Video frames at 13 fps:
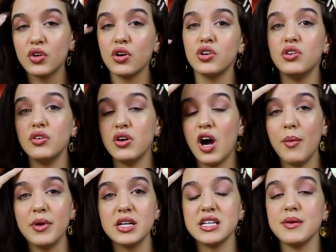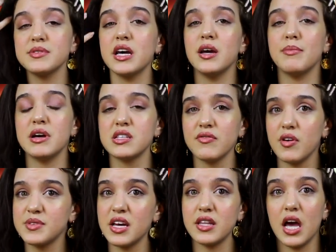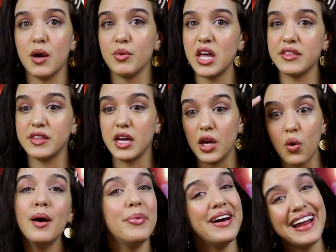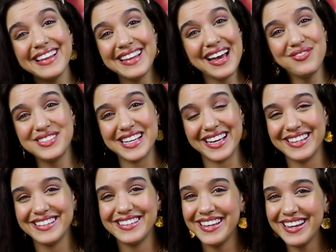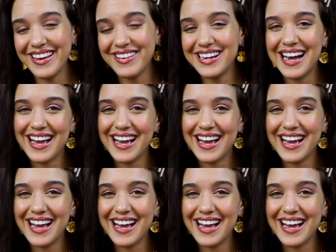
Girl, you don't know how many times I hit myself upside the head with that thing. But I loved it, you know?